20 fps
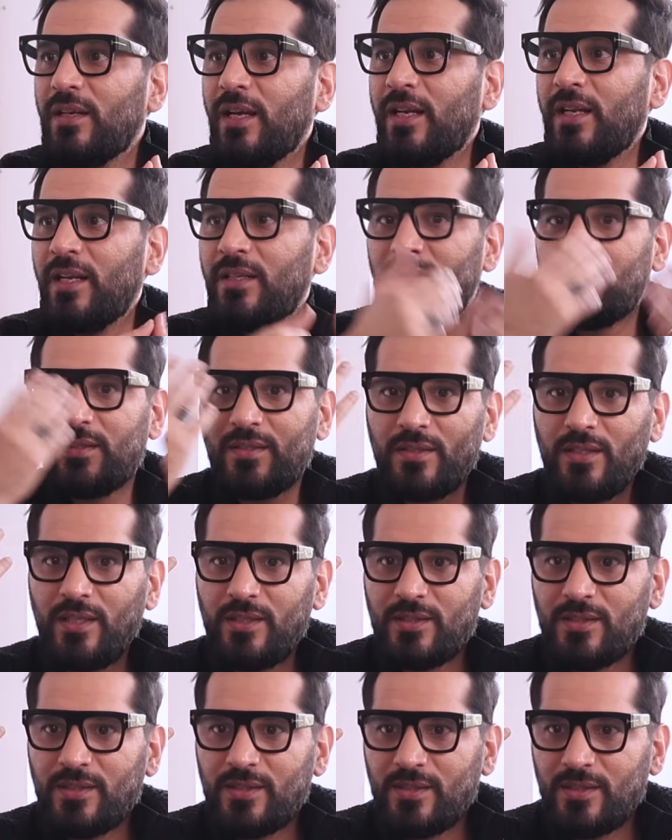And
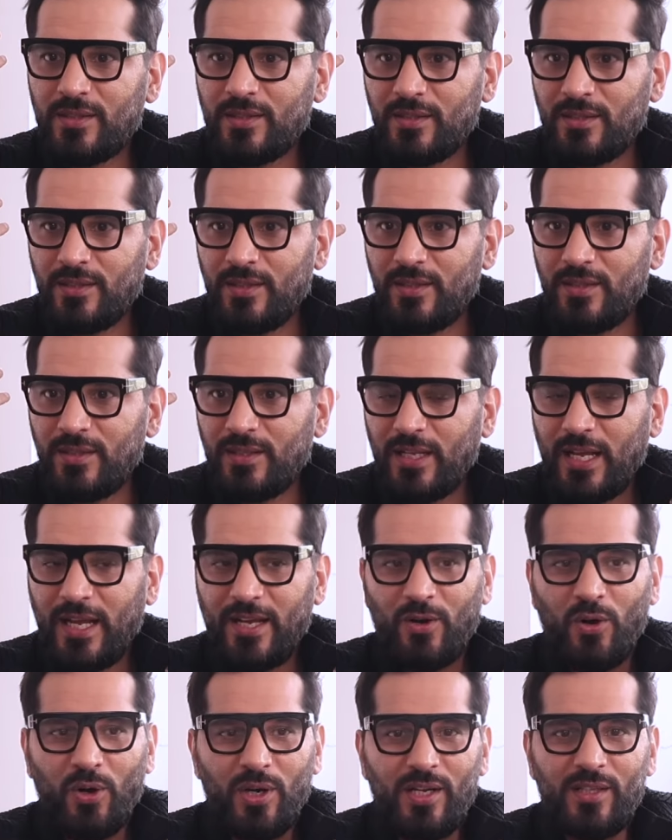it's I
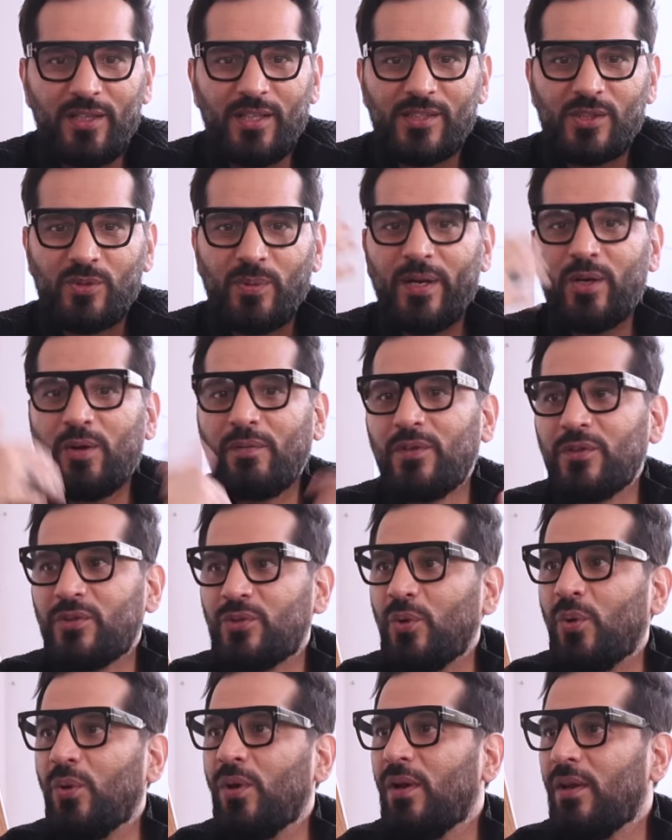call it the sweat of the
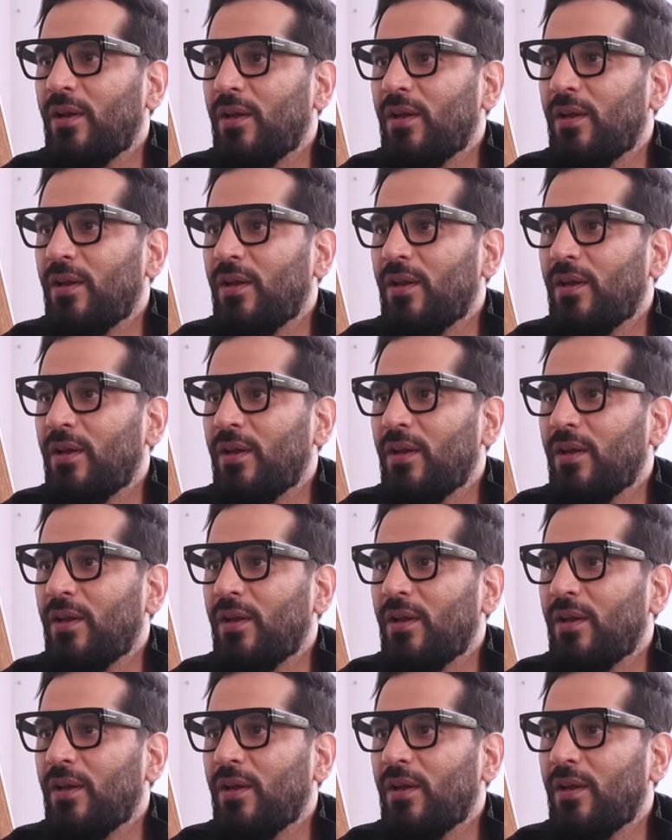soul.